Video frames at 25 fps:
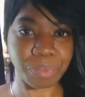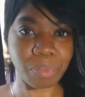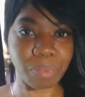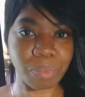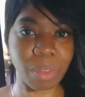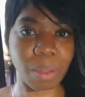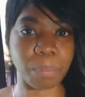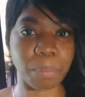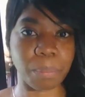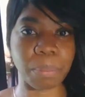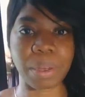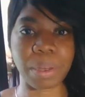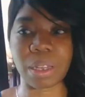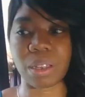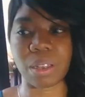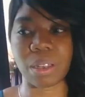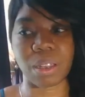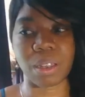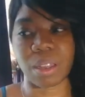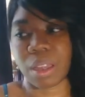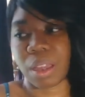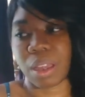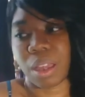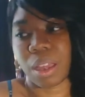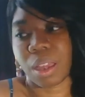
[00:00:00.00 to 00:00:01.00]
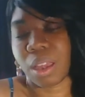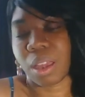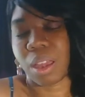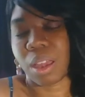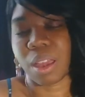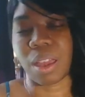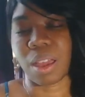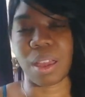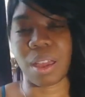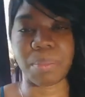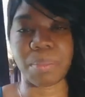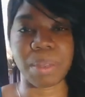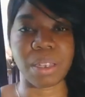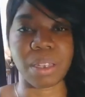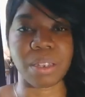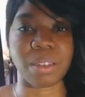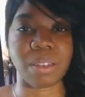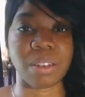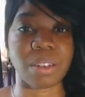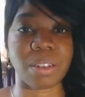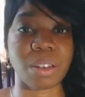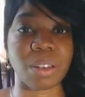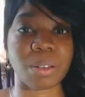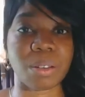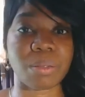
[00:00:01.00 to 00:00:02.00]
but
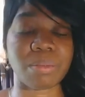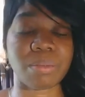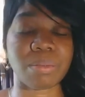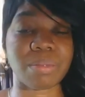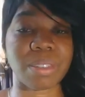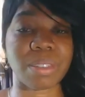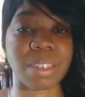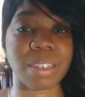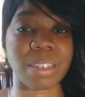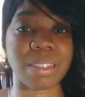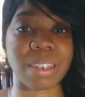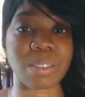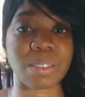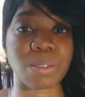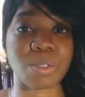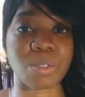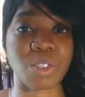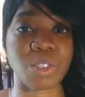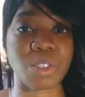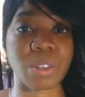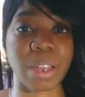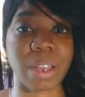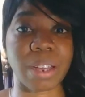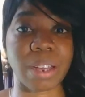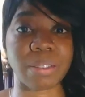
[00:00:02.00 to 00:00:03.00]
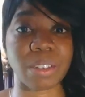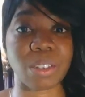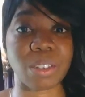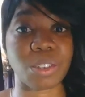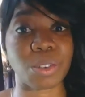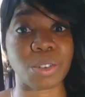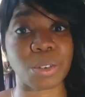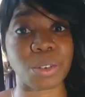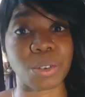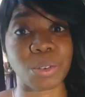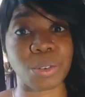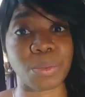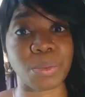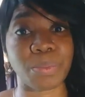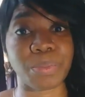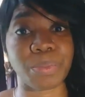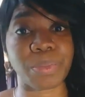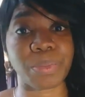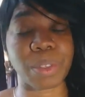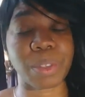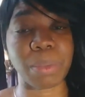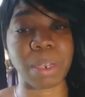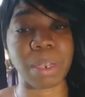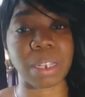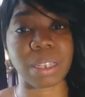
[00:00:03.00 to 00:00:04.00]
if that's what you have to do to
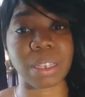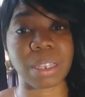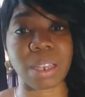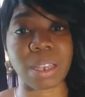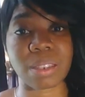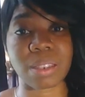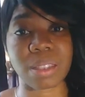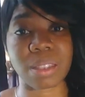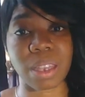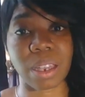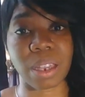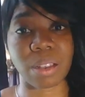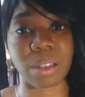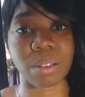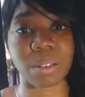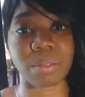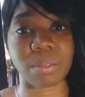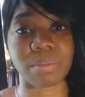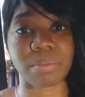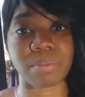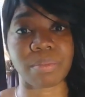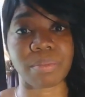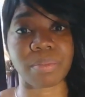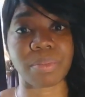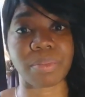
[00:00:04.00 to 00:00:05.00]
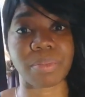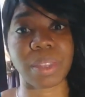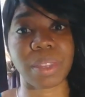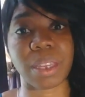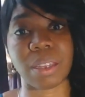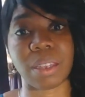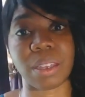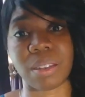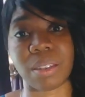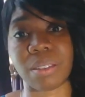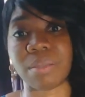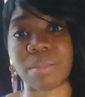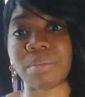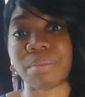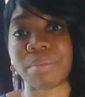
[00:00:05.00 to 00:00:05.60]
make that sale, then